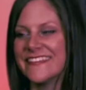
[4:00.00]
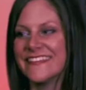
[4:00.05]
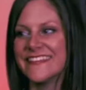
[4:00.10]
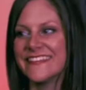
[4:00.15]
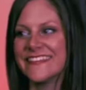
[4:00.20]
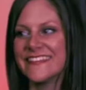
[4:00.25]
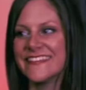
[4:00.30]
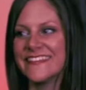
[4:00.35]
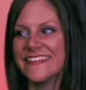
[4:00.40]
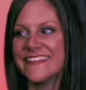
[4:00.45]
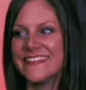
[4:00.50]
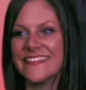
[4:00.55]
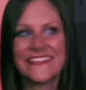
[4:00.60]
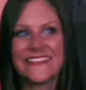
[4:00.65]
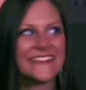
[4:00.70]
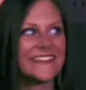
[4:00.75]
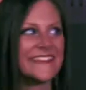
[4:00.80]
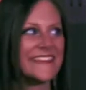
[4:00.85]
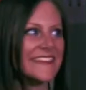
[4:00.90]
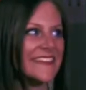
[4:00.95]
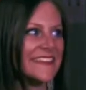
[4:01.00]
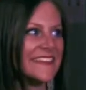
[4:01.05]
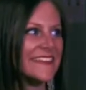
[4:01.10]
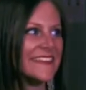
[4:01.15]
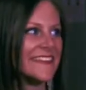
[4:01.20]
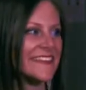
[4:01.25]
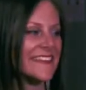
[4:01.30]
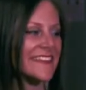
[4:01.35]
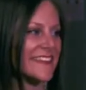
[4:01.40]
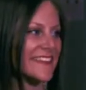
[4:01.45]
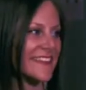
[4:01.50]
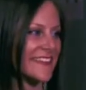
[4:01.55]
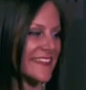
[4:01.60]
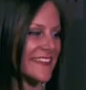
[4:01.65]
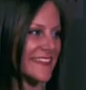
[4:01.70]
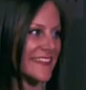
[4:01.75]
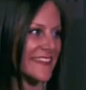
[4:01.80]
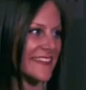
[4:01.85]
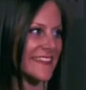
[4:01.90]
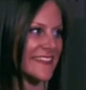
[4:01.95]

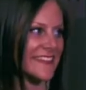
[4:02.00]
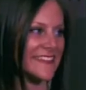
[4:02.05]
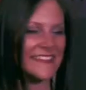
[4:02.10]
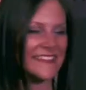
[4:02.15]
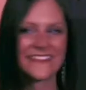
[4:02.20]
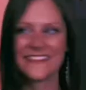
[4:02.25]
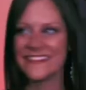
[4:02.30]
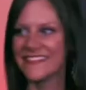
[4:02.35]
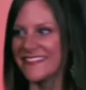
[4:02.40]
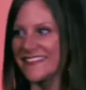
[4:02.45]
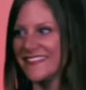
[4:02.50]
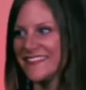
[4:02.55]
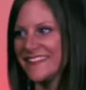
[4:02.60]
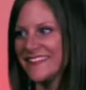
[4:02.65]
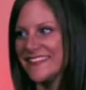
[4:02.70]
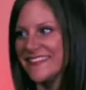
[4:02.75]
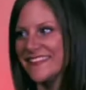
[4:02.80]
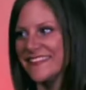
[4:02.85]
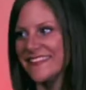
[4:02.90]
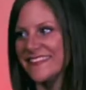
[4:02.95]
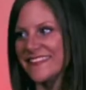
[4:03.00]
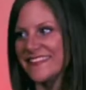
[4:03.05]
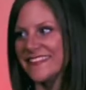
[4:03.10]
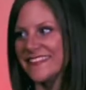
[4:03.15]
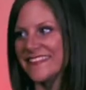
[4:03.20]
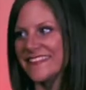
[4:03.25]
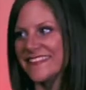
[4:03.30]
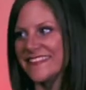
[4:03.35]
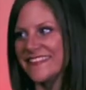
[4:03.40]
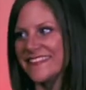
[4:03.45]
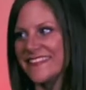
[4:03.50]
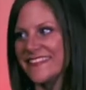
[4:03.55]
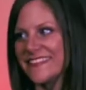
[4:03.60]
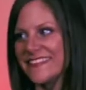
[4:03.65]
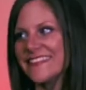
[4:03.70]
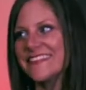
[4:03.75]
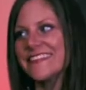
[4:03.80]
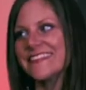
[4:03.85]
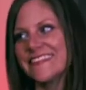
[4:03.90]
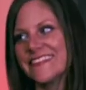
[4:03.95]

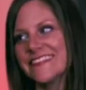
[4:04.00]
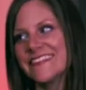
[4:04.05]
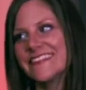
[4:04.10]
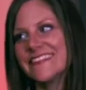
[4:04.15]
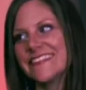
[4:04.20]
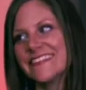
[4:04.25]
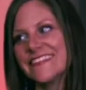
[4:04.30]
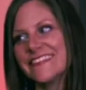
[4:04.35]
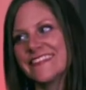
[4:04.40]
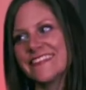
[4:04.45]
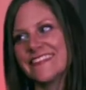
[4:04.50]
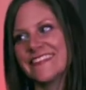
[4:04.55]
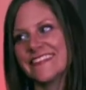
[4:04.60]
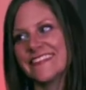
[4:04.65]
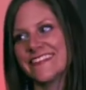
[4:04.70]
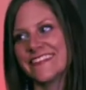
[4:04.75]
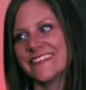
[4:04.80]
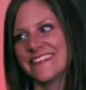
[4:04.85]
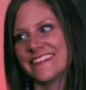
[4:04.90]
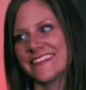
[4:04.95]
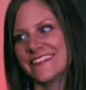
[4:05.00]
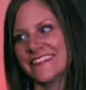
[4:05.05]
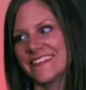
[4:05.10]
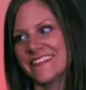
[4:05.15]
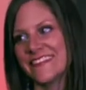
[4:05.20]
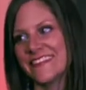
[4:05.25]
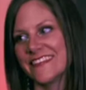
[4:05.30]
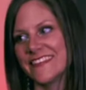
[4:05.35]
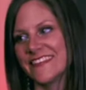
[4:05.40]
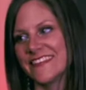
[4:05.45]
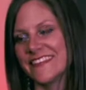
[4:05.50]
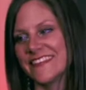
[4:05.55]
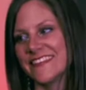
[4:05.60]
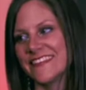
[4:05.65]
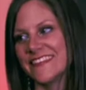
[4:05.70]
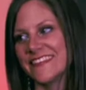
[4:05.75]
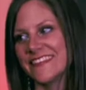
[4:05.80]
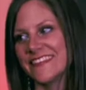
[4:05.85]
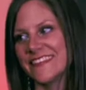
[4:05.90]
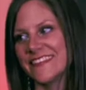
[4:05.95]

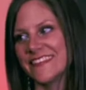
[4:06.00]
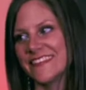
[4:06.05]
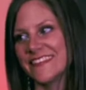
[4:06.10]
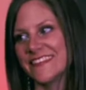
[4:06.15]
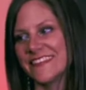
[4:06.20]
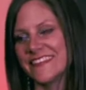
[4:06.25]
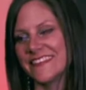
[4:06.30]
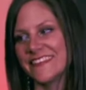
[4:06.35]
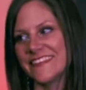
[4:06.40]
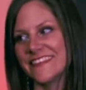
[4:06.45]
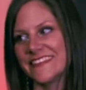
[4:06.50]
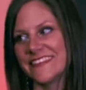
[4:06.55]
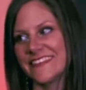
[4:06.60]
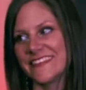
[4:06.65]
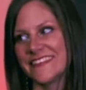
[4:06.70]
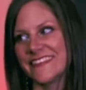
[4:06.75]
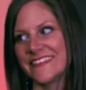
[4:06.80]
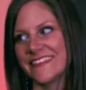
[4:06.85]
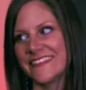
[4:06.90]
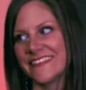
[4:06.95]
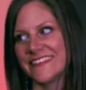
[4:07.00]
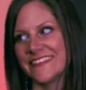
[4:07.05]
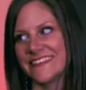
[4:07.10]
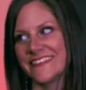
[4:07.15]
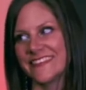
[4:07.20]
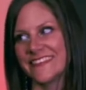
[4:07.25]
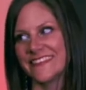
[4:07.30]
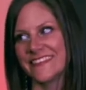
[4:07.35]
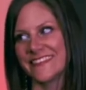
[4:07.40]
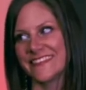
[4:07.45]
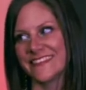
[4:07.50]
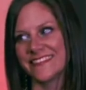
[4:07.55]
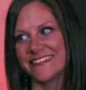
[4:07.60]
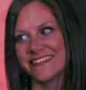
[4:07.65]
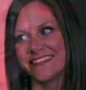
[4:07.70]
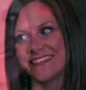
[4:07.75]
No words are spoken by the person on screen.